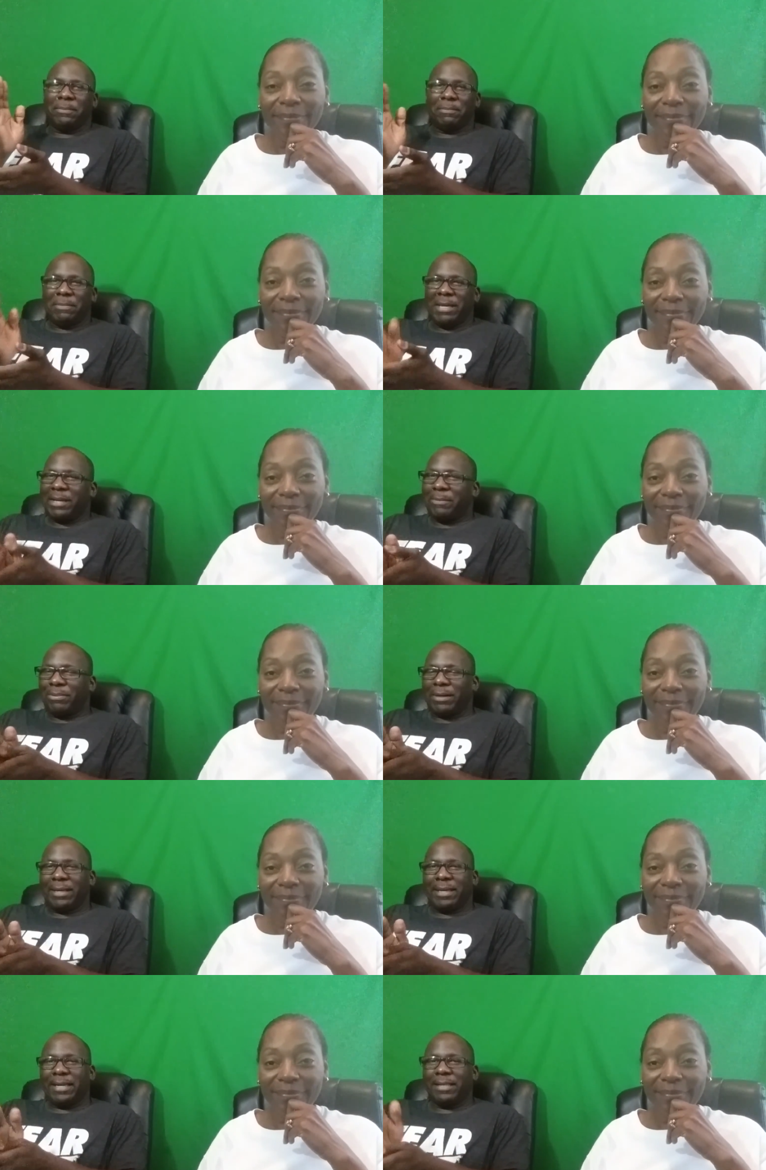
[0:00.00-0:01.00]
Speaker 1: Make a
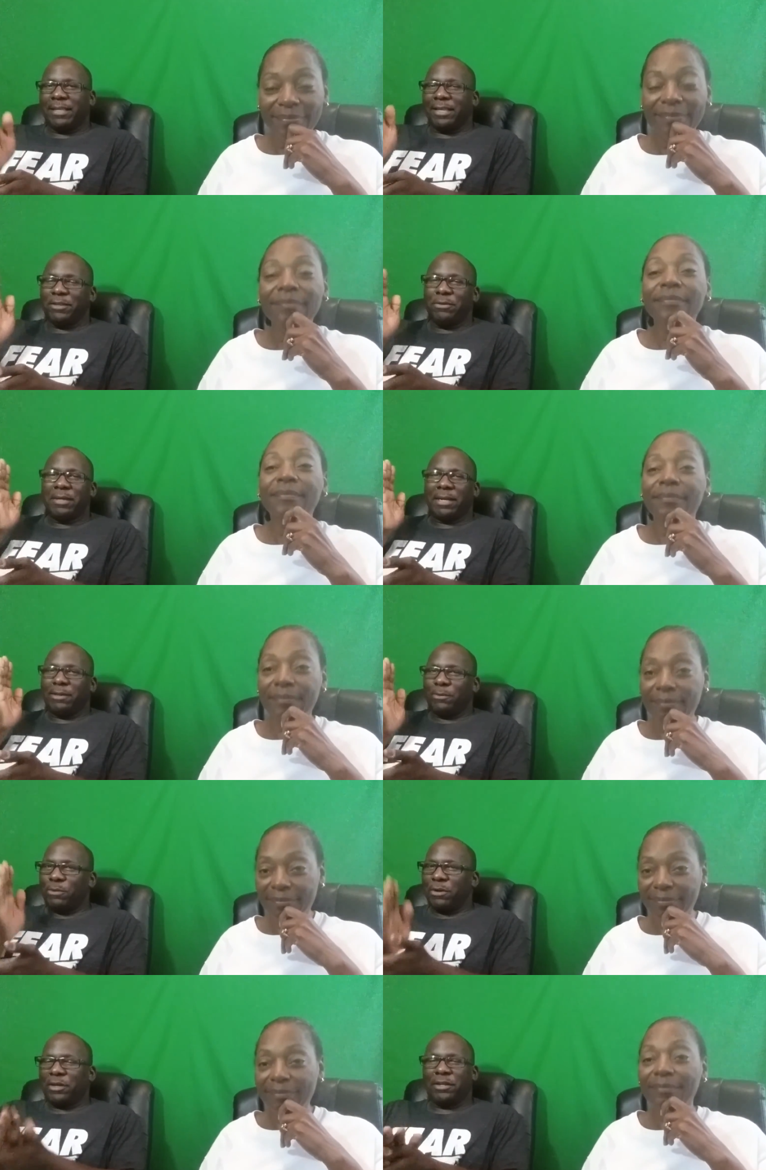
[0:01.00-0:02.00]
plan, and you got
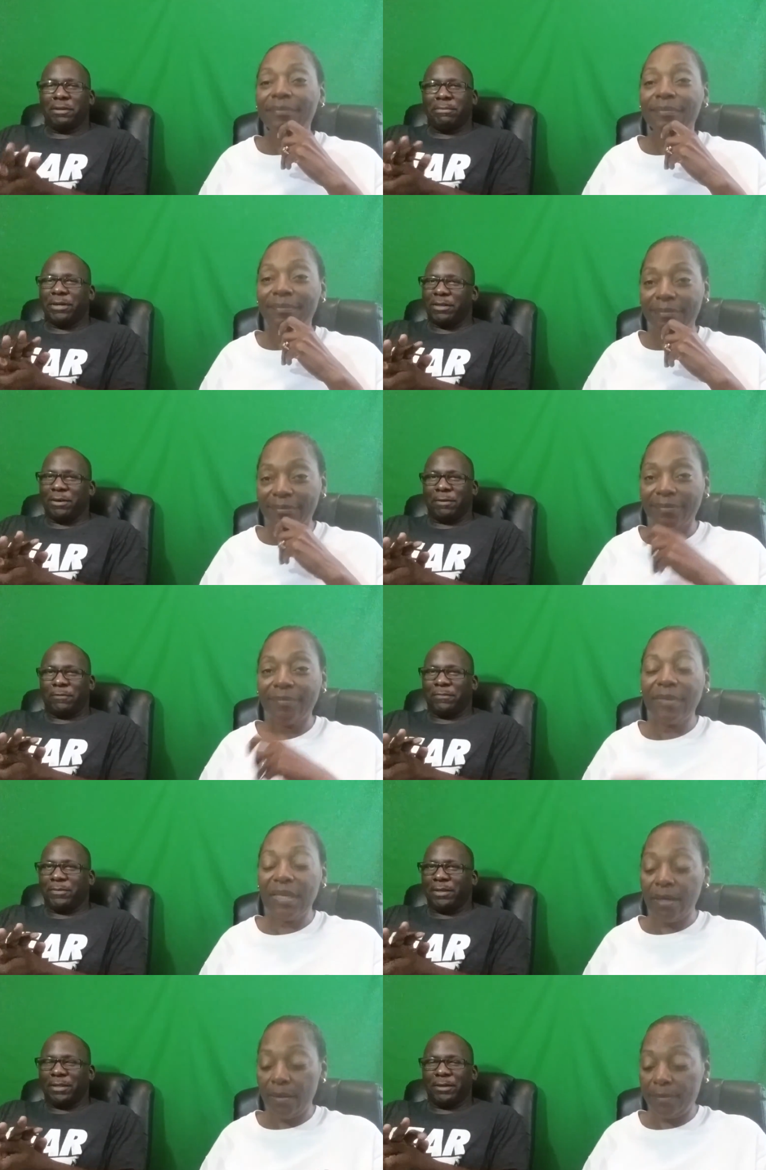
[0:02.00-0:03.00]
to work your butt off.
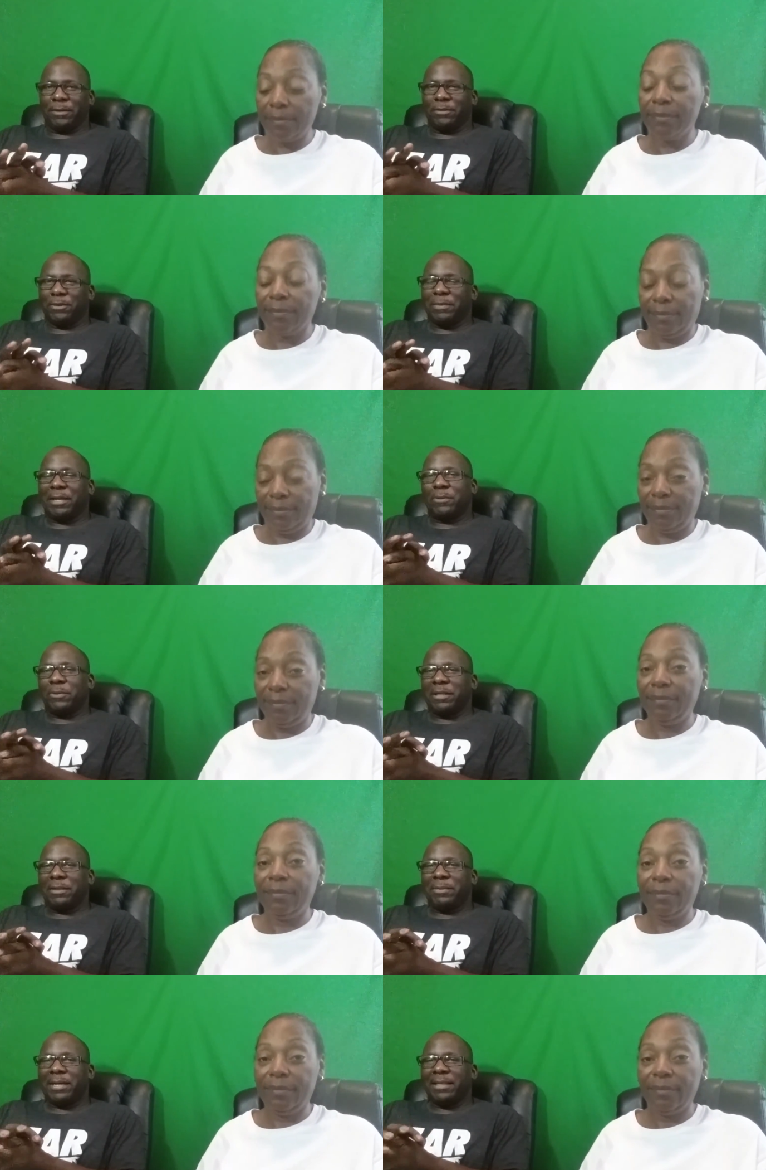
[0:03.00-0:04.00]
Yeah. You know, no matter
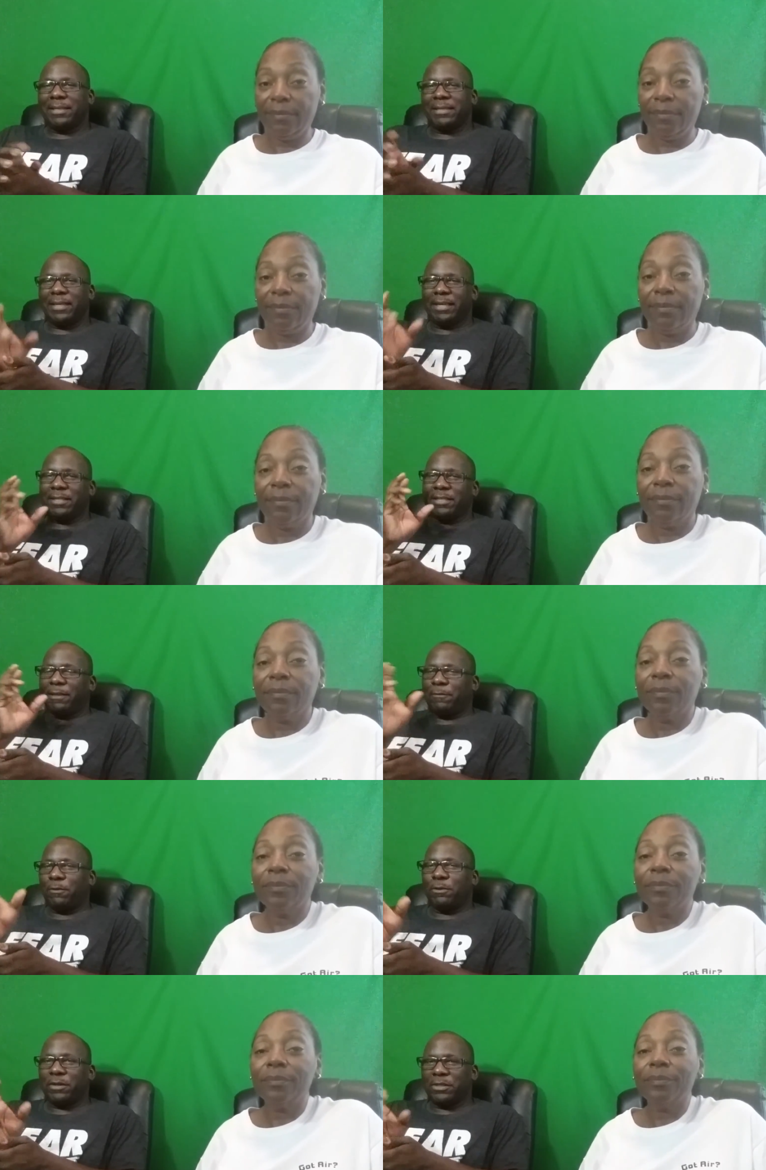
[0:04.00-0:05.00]
what anybody says,
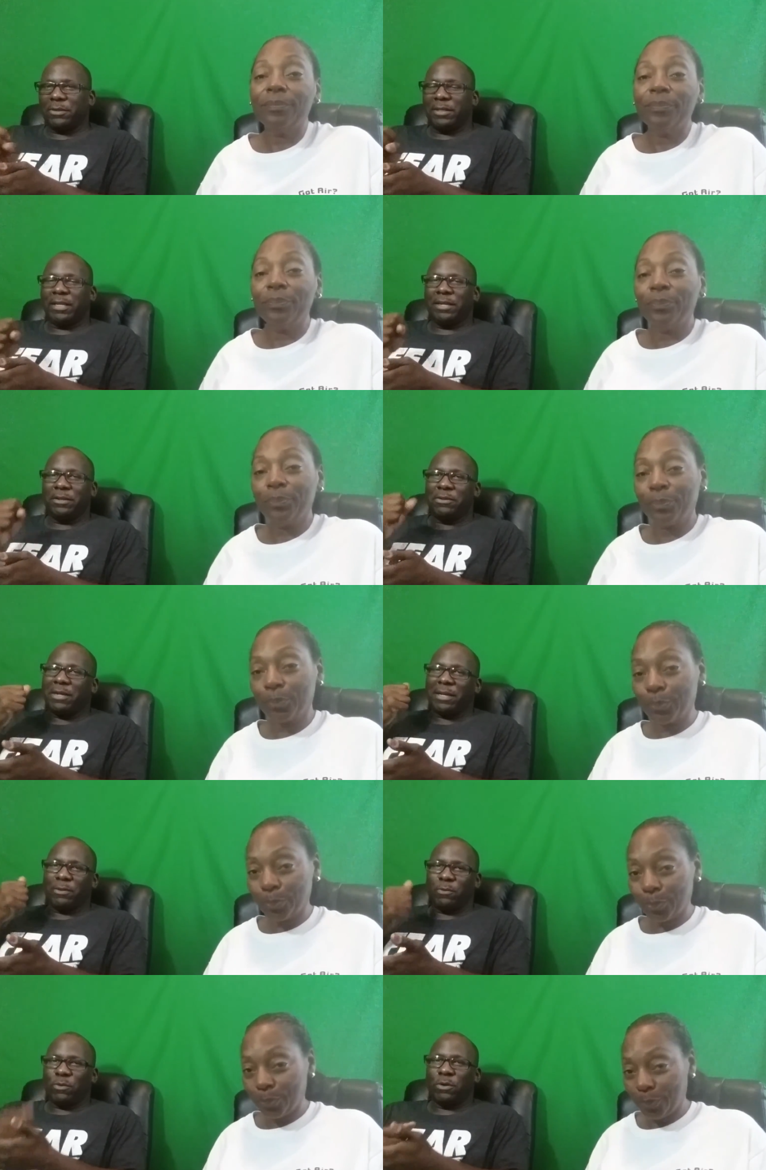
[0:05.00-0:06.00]
stay focused on there. You
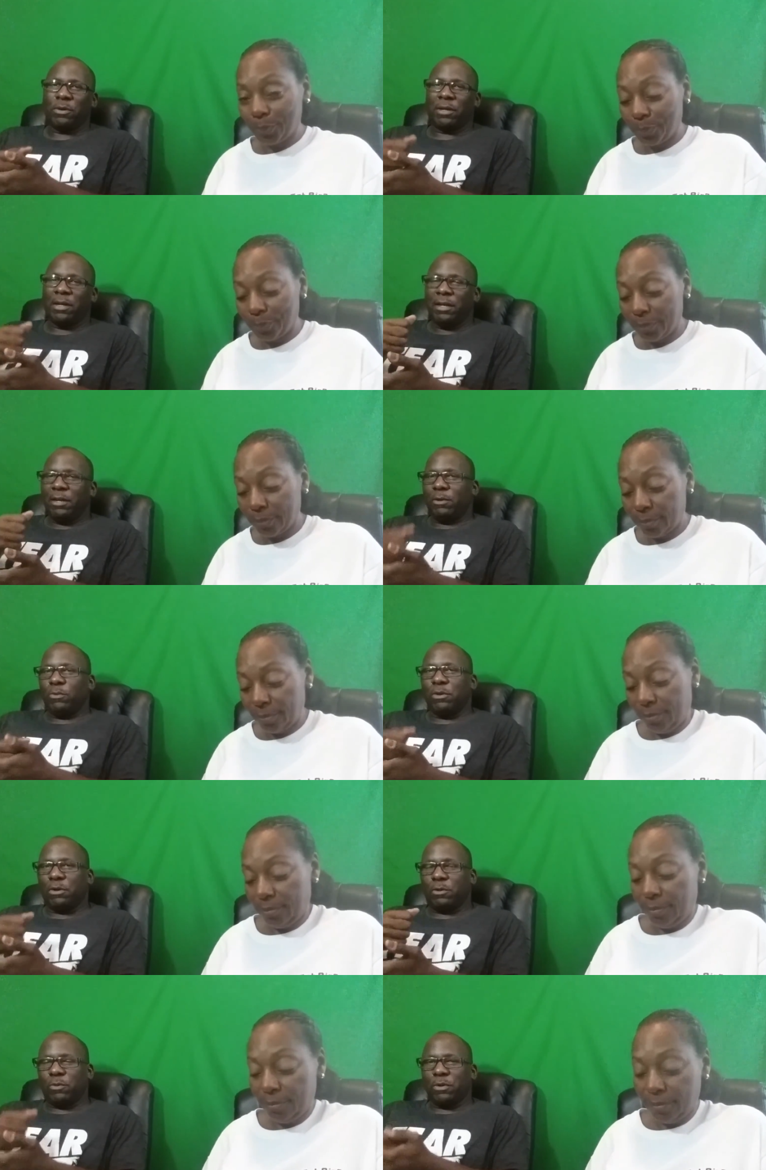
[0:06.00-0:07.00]
got to work
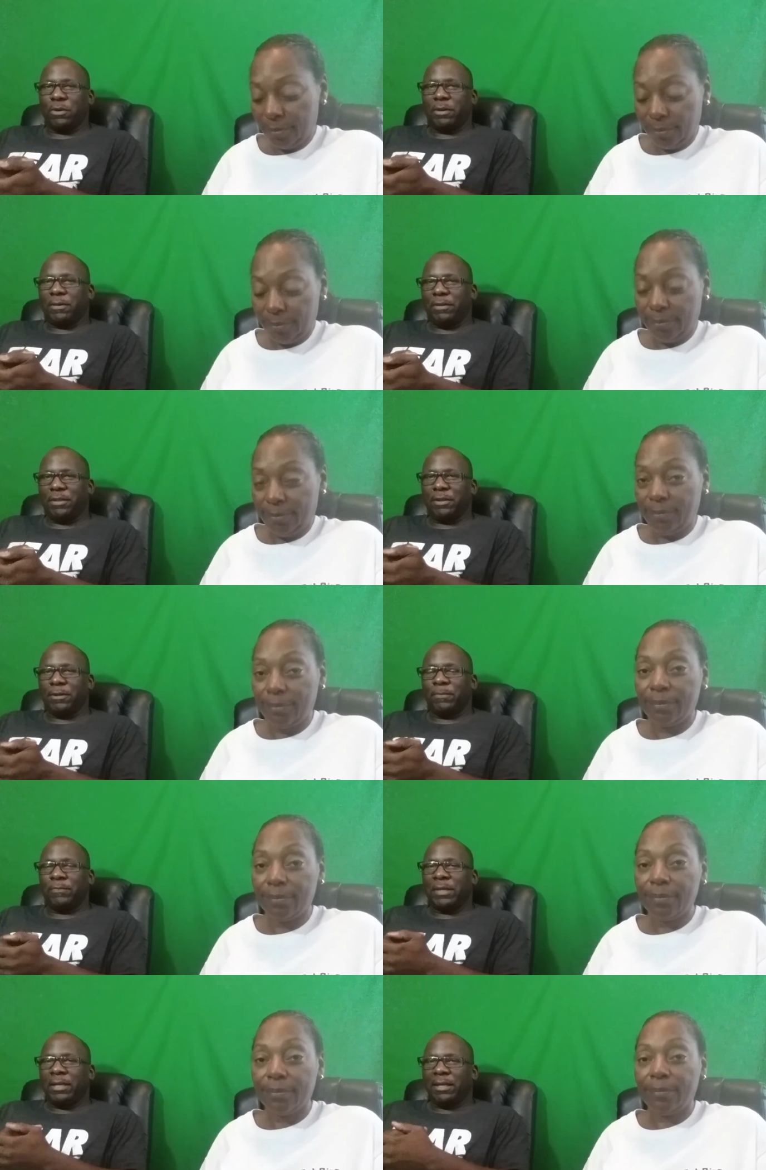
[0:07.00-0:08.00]
work, work, you
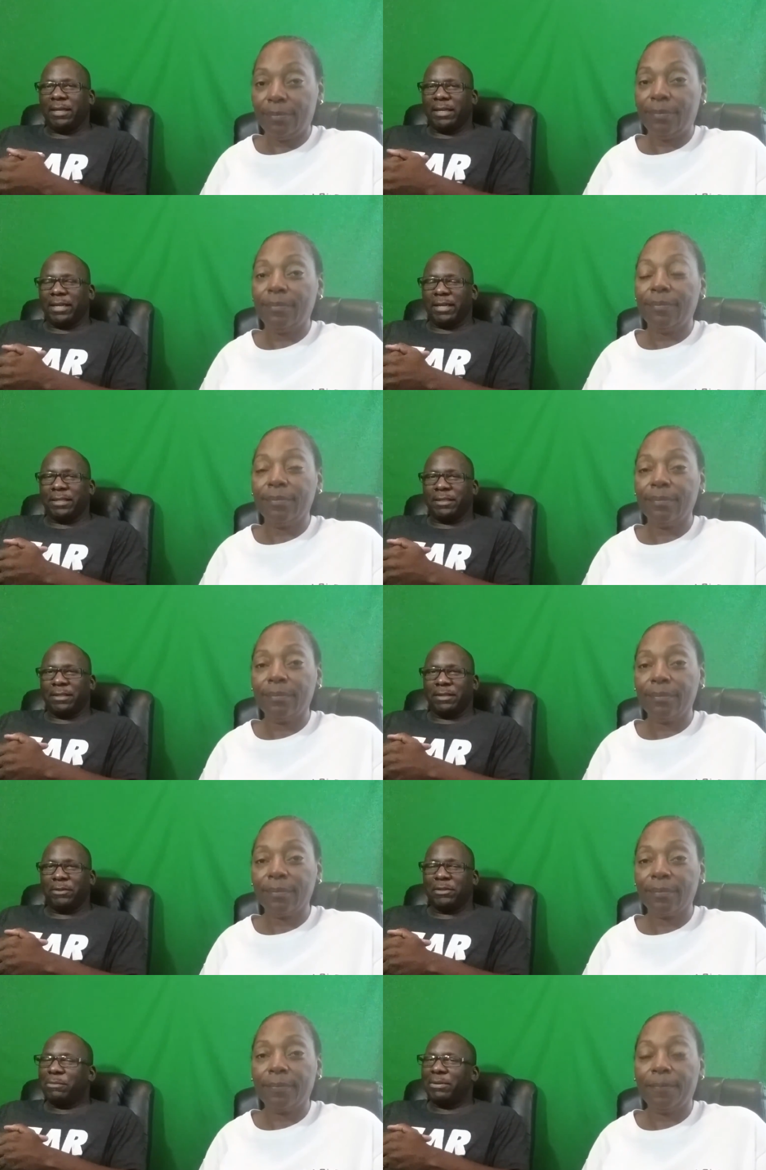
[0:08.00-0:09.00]
know.
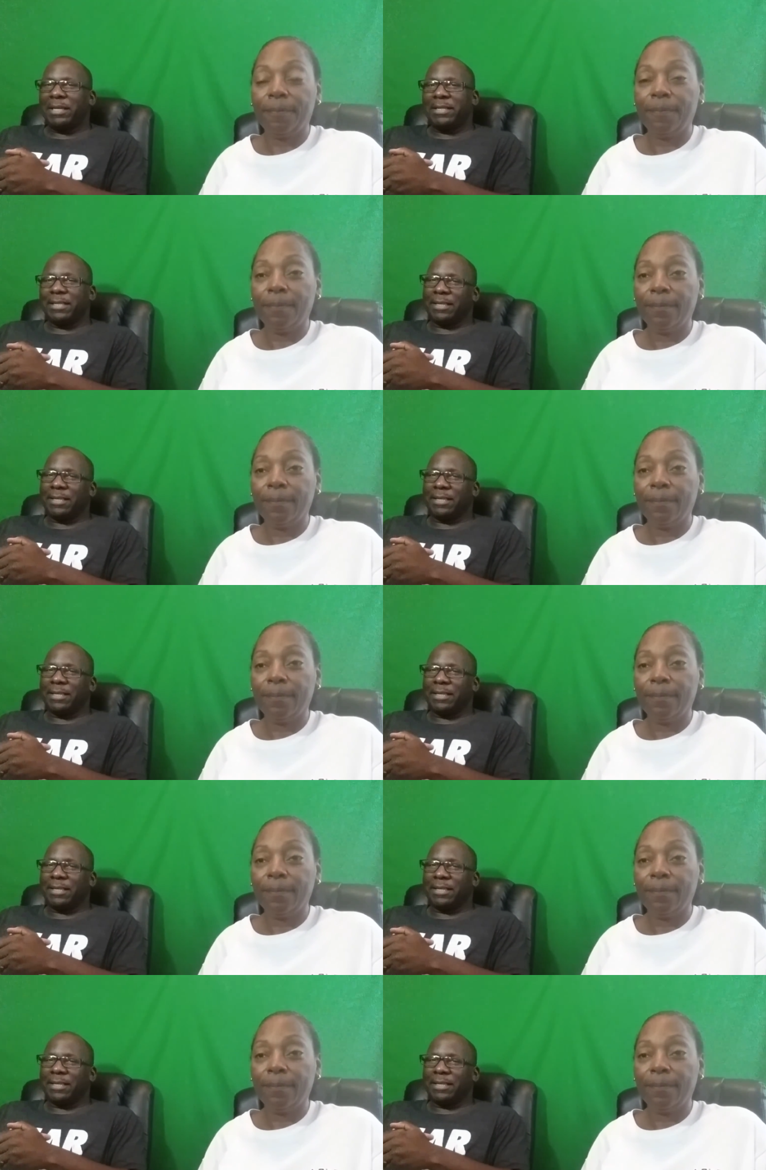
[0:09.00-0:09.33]
And the only place